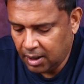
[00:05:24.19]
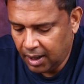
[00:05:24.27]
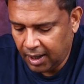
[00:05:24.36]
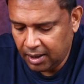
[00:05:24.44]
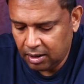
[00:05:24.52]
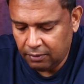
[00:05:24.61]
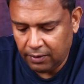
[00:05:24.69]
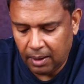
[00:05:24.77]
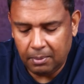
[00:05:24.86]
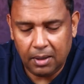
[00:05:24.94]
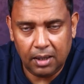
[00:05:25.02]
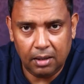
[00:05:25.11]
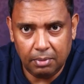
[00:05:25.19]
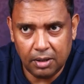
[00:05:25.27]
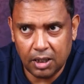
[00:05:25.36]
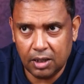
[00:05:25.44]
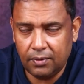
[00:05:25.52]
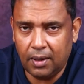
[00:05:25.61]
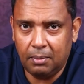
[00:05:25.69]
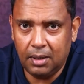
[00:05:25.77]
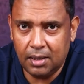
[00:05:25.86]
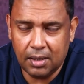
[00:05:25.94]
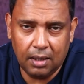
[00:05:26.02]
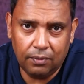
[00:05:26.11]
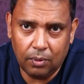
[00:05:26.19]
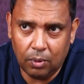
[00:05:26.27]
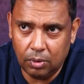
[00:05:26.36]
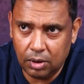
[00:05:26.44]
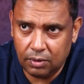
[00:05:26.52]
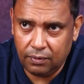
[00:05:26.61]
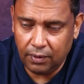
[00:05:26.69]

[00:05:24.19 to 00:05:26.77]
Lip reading: And the family, Bajaj family itself owns